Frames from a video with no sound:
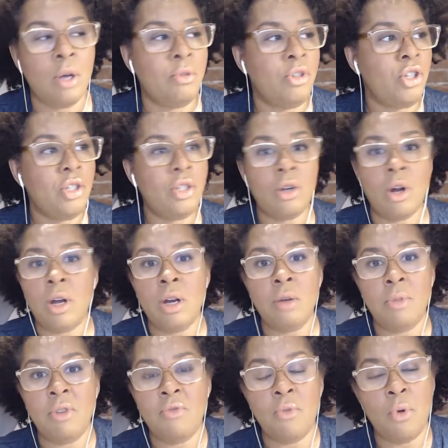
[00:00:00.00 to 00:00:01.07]
Well, she started
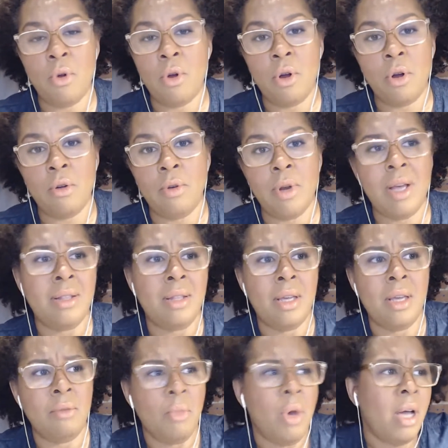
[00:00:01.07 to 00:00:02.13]
before not
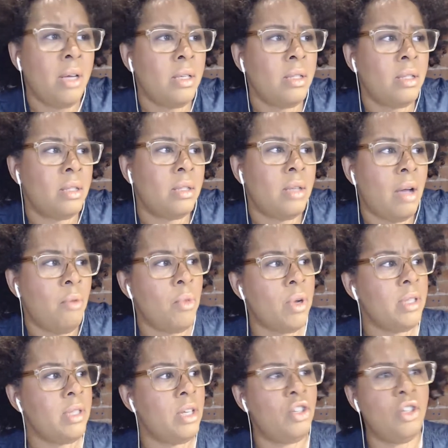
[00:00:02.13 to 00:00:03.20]
the well, I guess I want
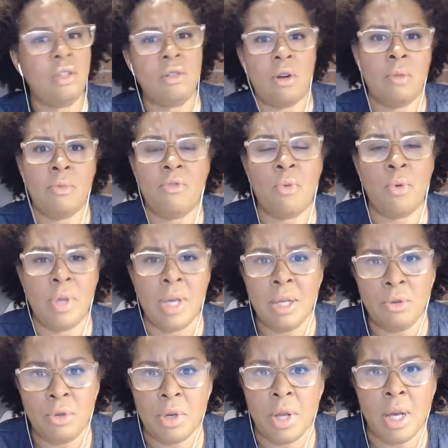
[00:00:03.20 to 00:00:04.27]
to say she started before the
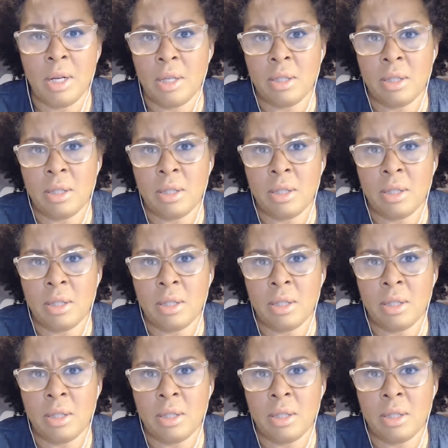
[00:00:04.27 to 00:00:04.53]
internet.